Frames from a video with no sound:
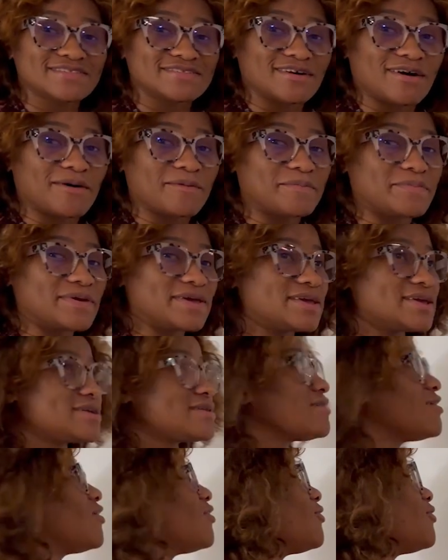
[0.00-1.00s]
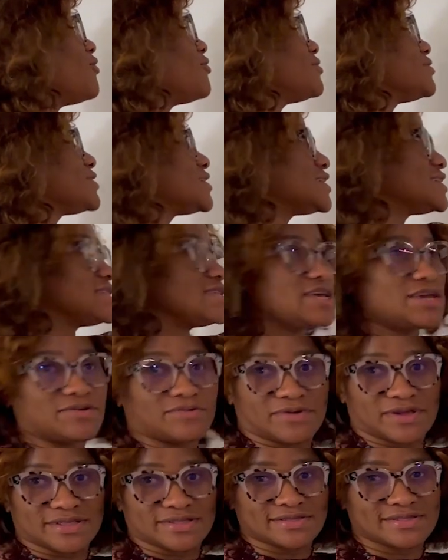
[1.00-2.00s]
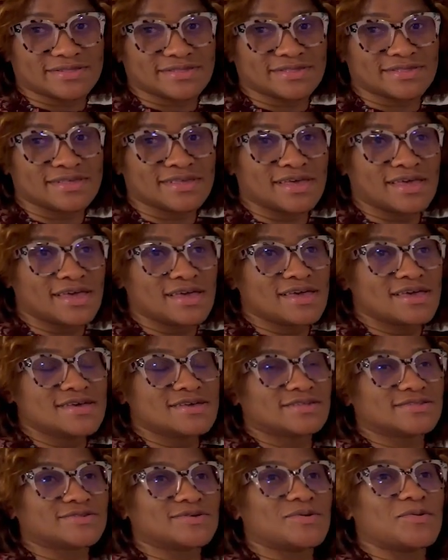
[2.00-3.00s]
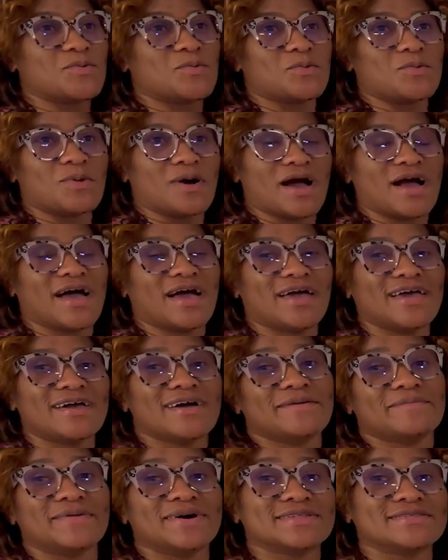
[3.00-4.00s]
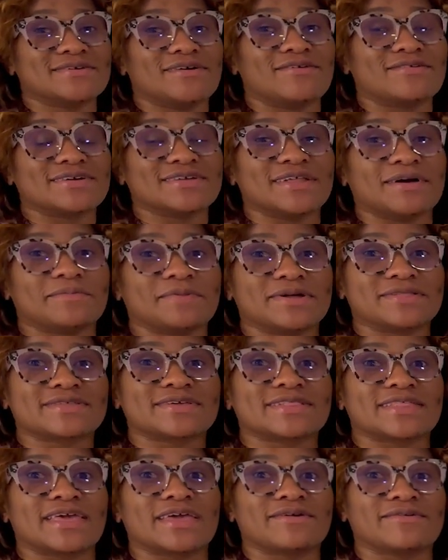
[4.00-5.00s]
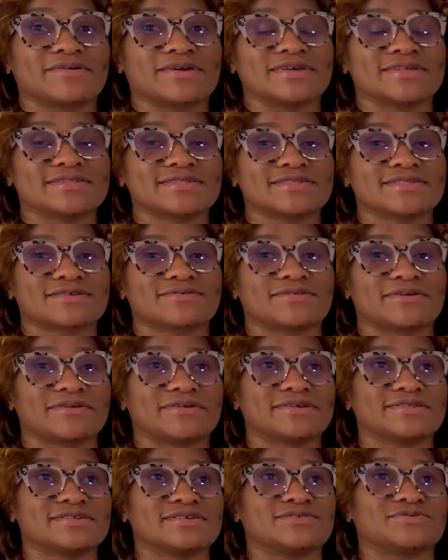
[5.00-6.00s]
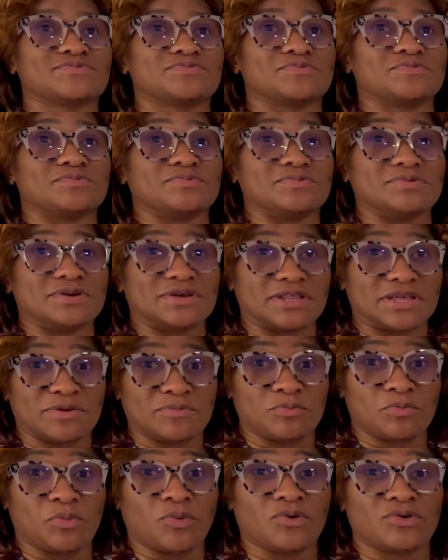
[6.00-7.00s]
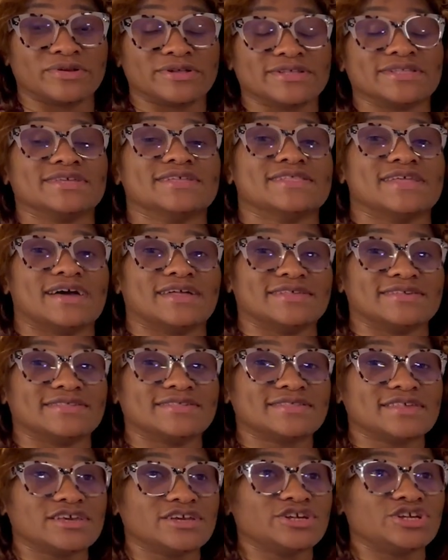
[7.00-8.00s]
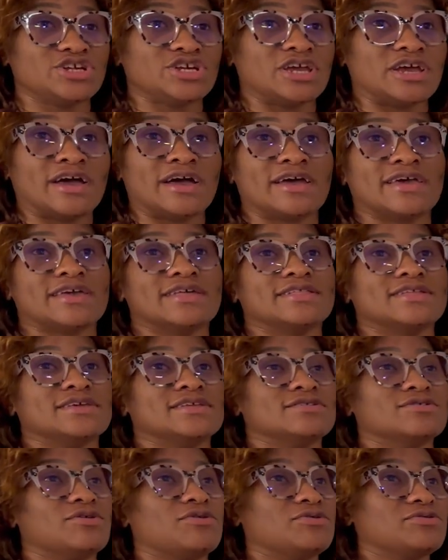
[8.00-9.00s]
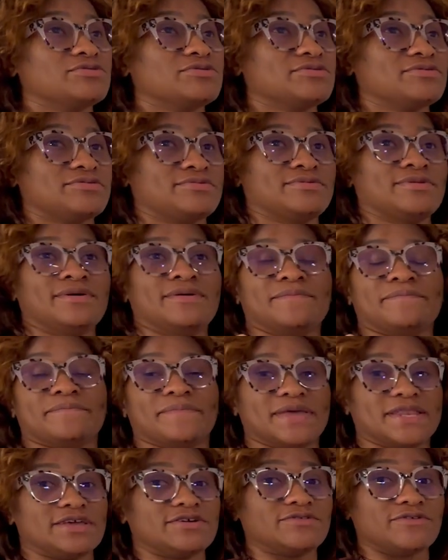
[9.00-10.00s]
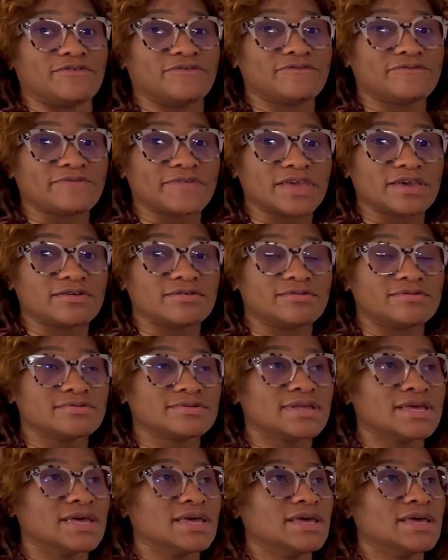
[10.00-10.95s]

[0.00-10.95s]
topic called clearance. So why am I talking about clearance? Clearance is really important in anesthesia and in other medical field